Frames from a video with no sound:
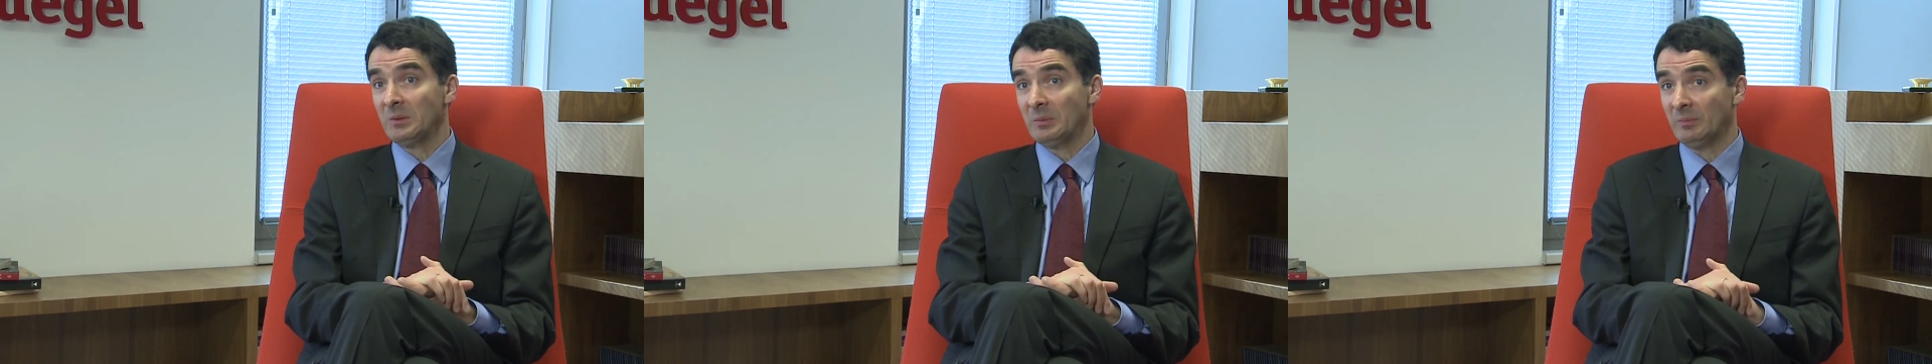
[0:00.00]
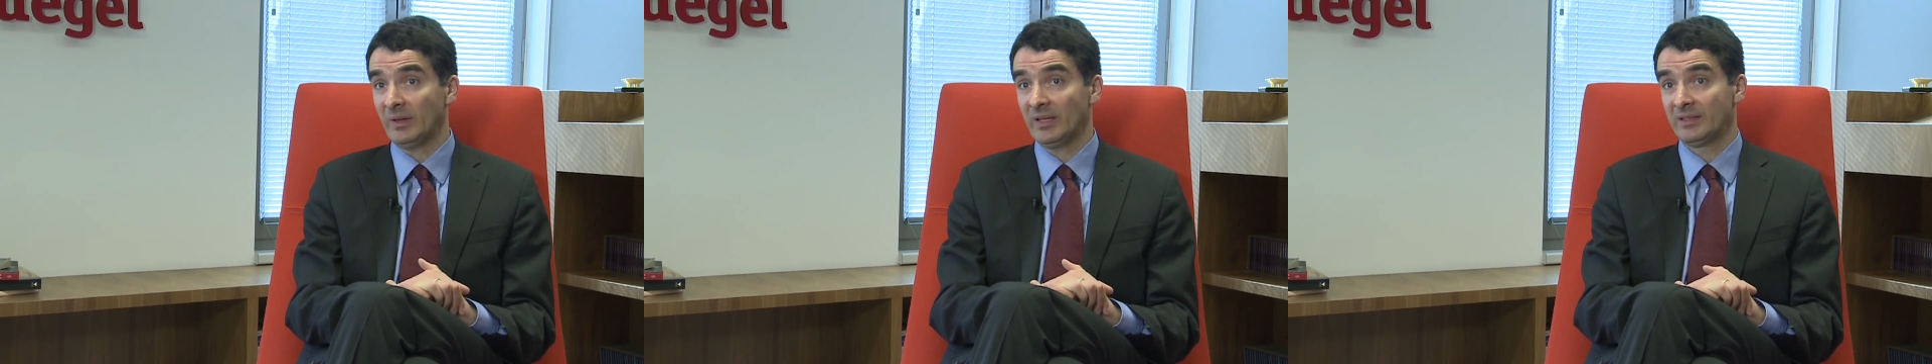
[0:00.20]

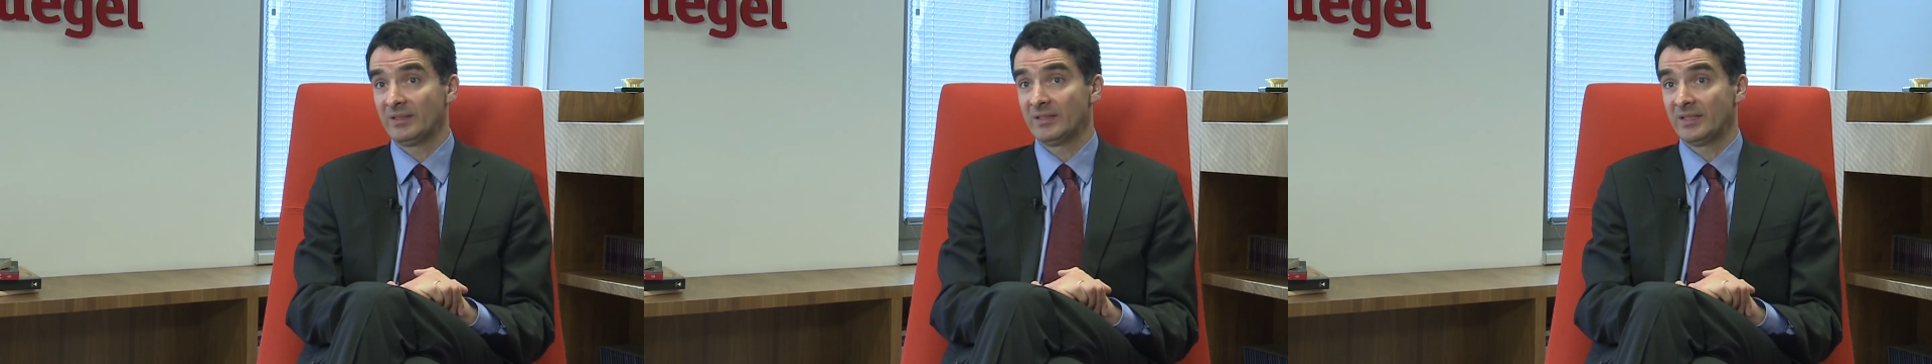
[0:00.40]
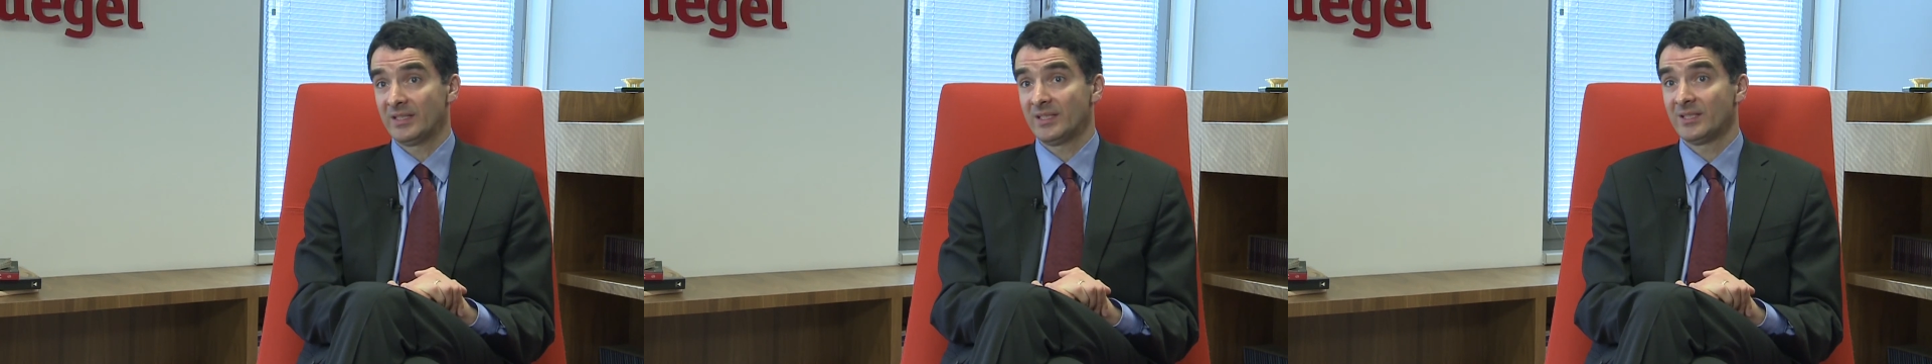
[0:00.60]
But
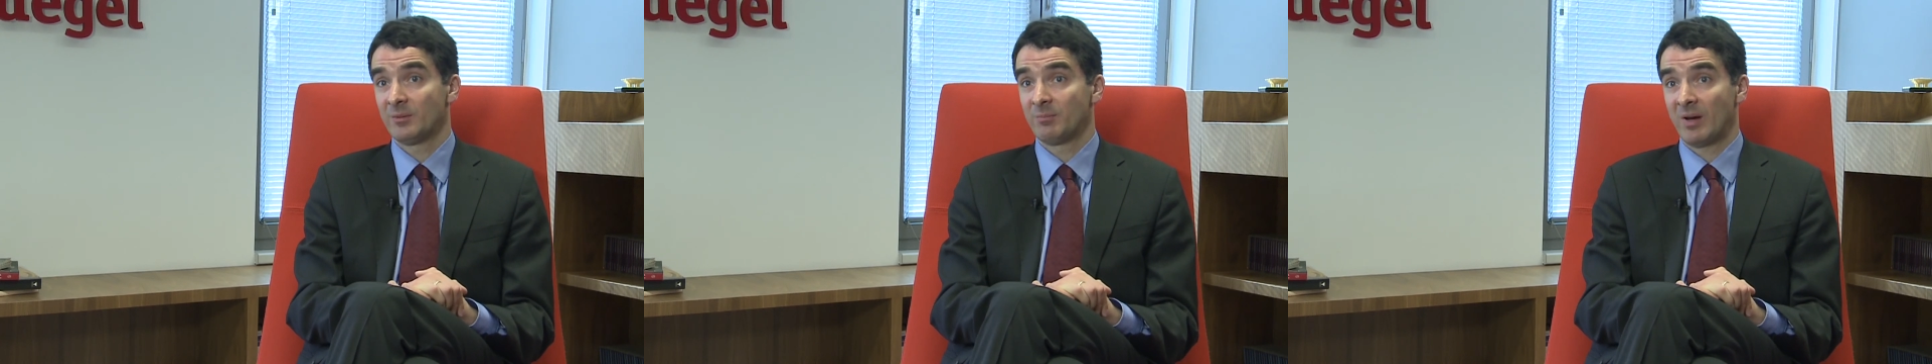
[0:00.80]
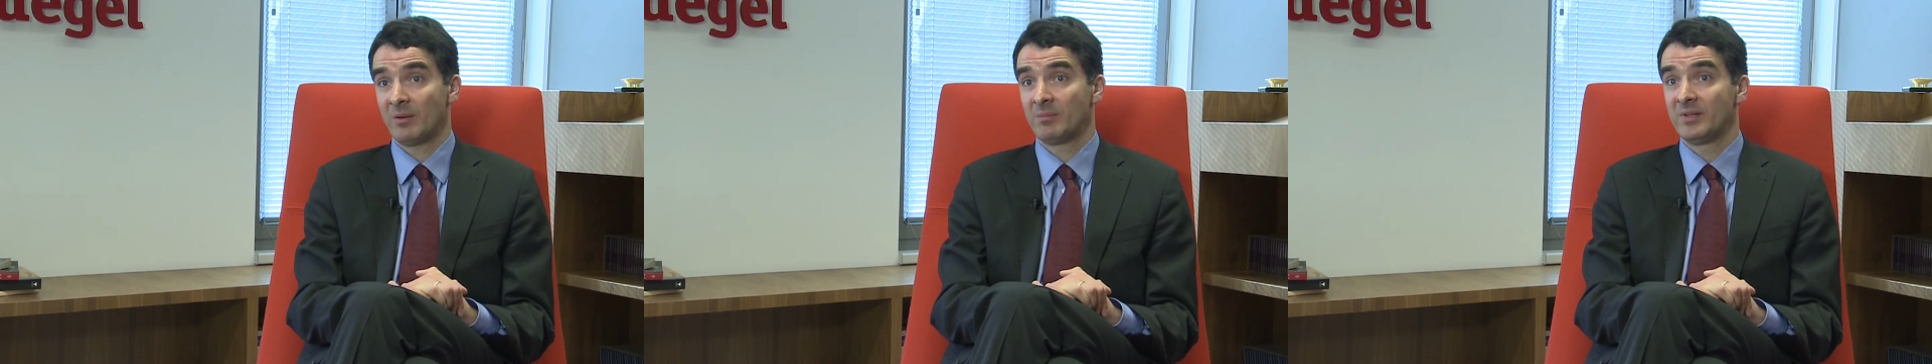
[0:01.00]
since the
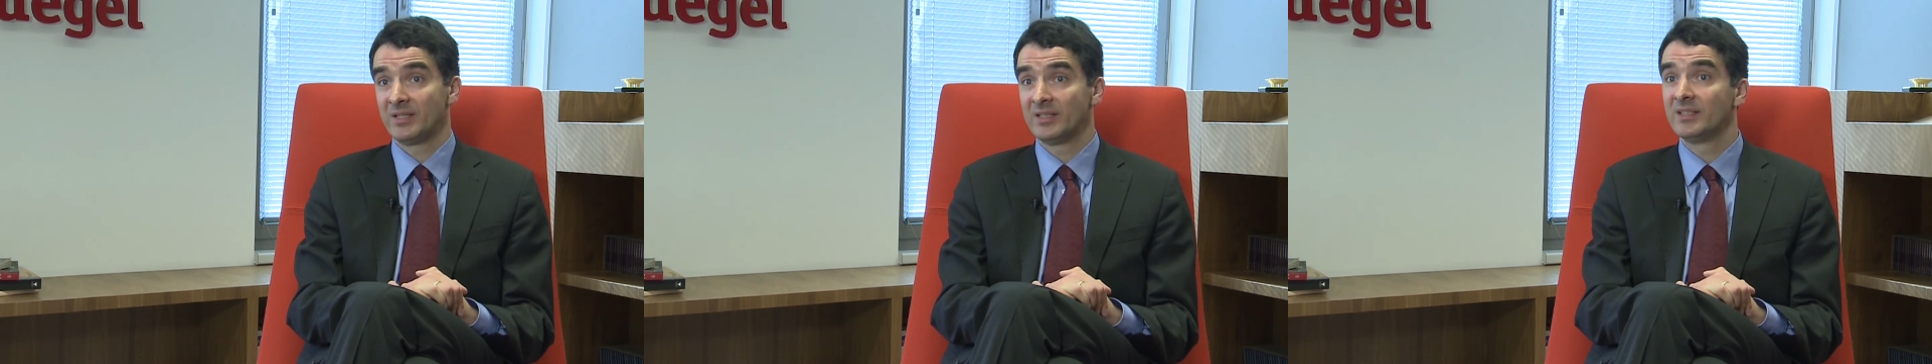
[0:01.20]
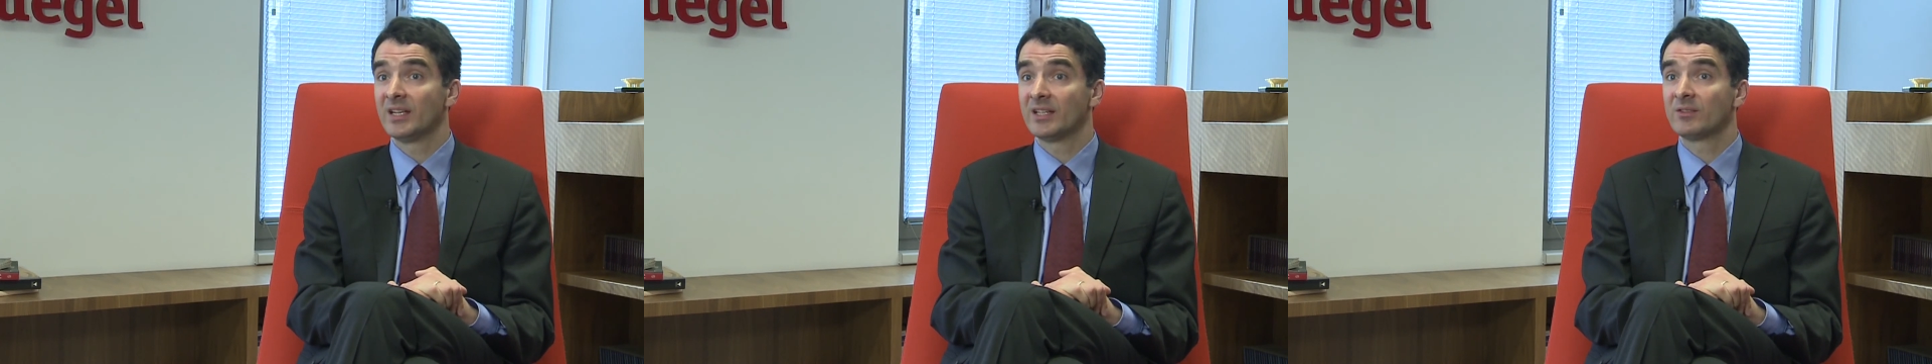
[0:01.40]

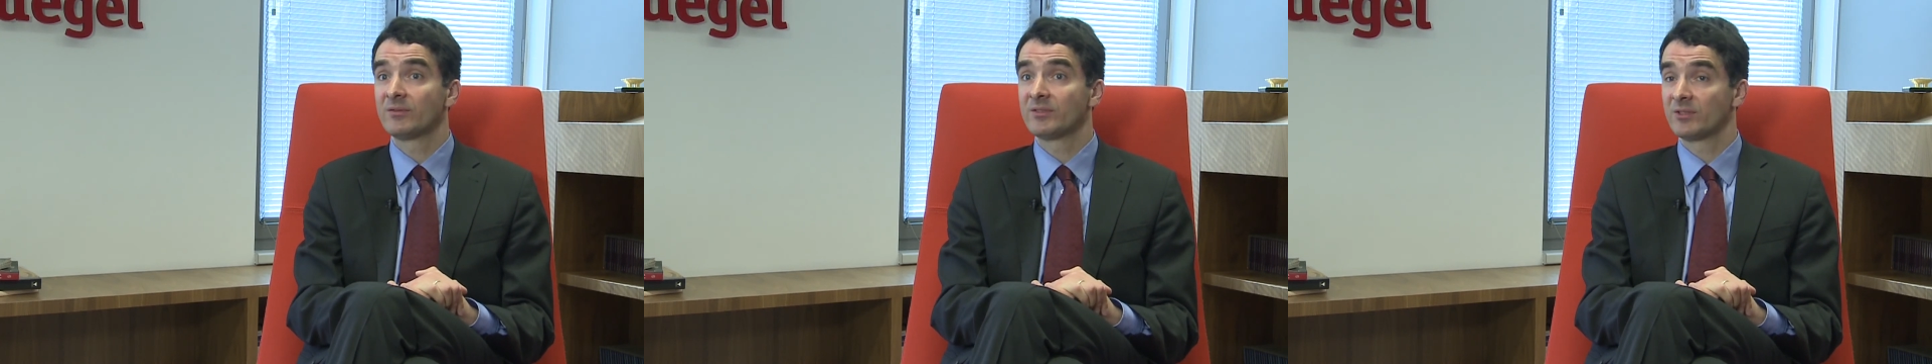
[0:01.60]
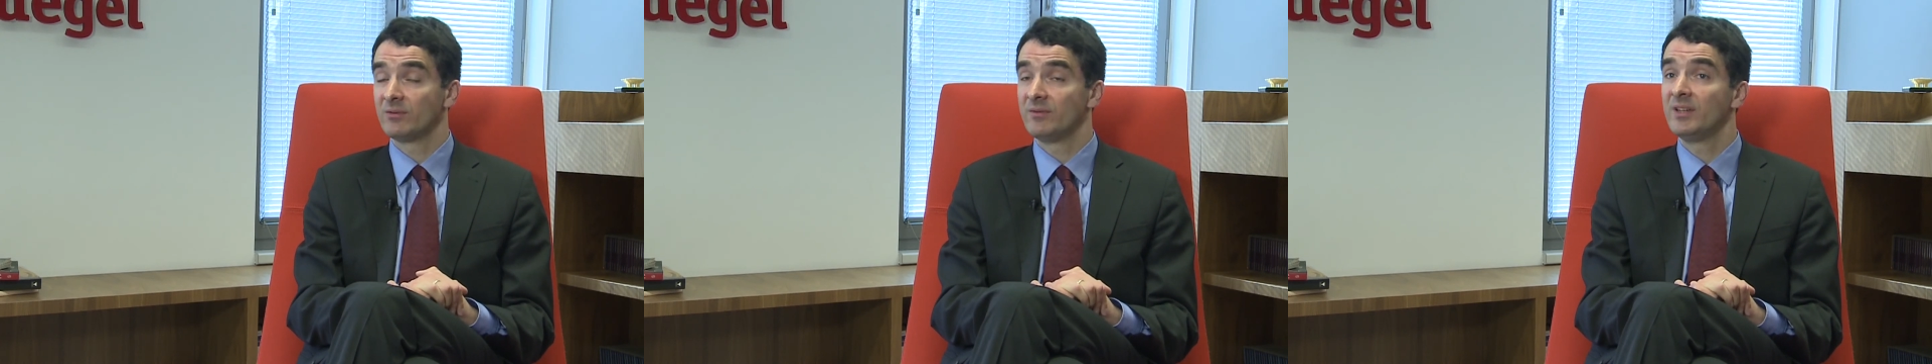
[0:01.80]
public debt of
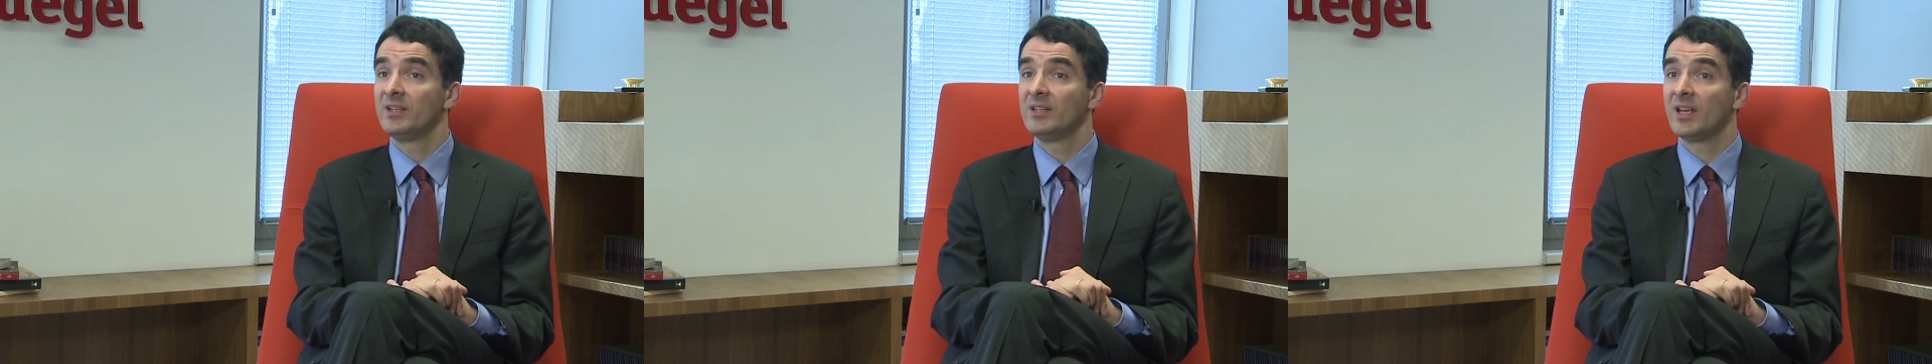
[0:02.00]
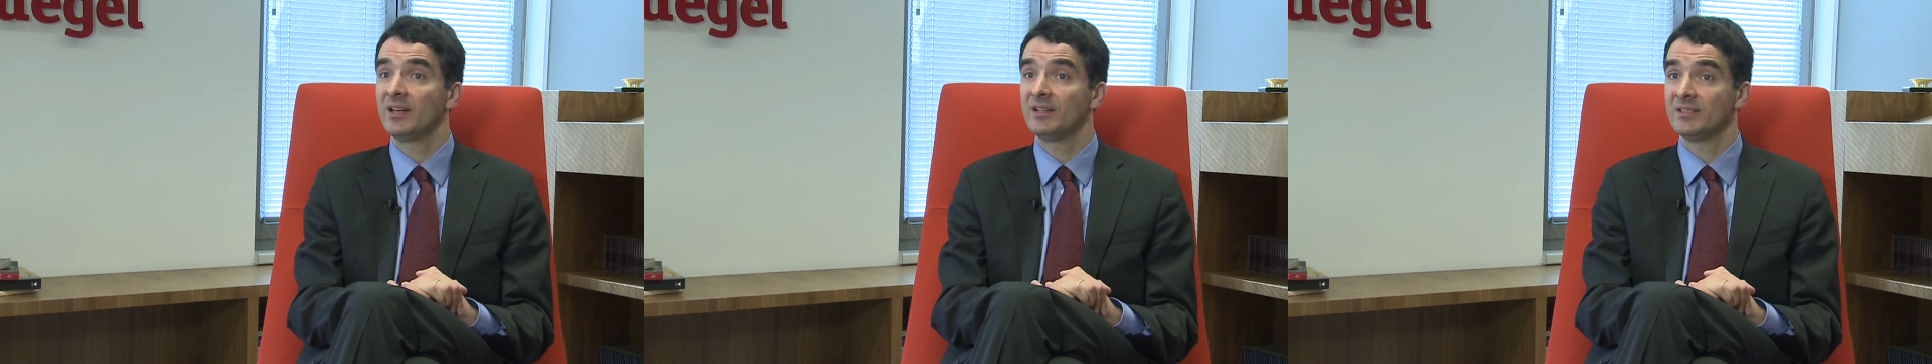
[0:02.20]
Slovenia